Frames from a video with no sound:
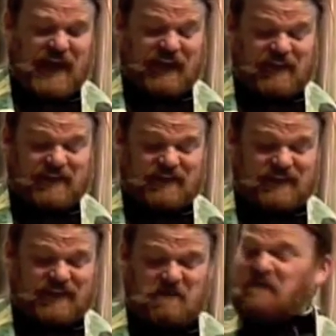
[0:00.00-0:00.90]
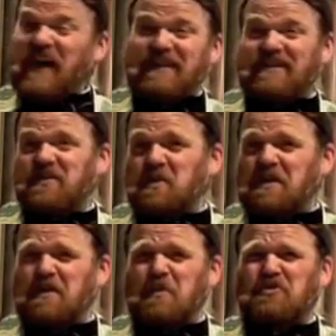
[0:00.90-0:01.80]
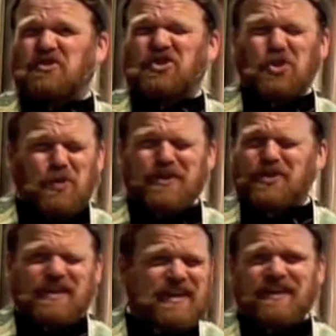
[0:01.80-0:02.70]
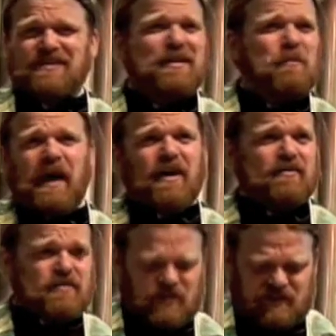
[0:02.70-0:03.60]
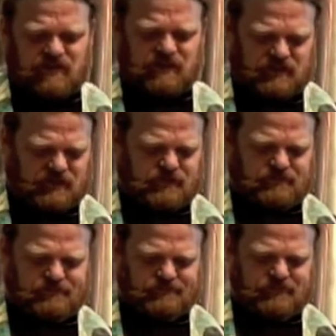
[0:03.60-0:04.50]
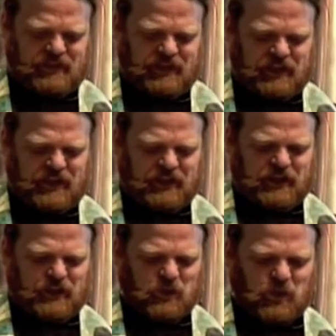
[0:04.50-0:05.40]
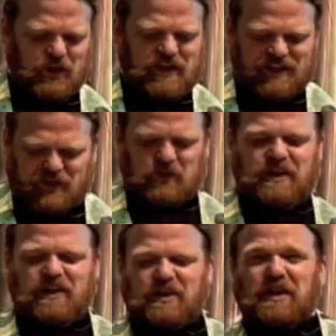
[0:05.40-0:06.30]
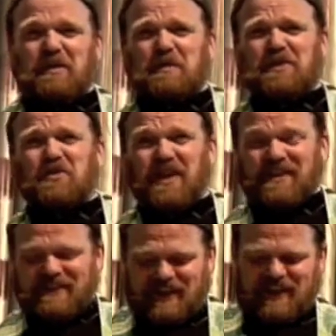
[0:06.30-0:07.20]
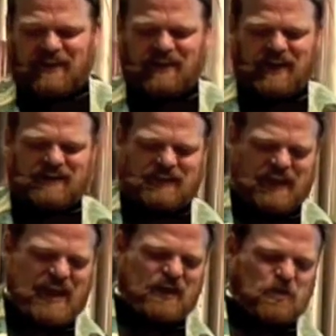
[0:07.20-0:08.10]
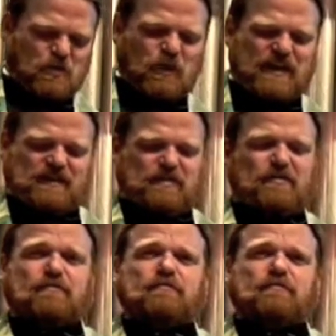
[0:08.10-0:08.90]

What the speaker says: And this, in fact, is one of the most Jewish things about Jesus. The word Israel can be translated as they who wrestle.